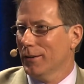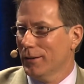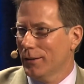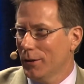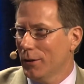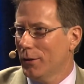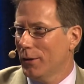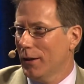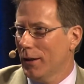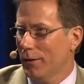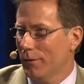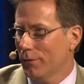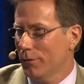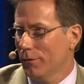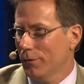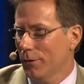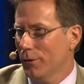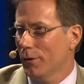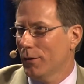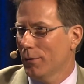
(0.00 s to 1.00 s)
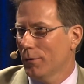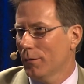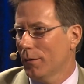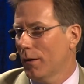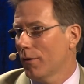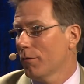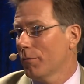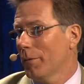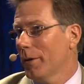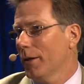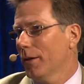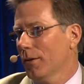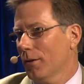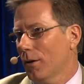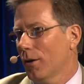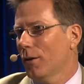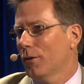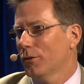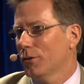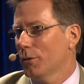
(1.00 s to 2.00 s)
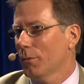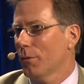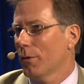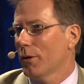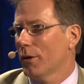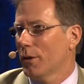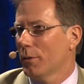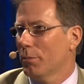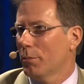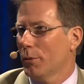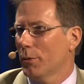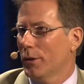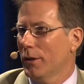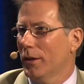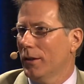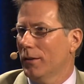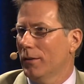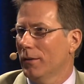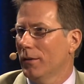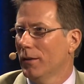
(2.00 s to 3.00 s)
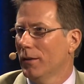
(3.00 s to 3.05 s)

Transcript: Then you'd have, however many cards you wanted to put in.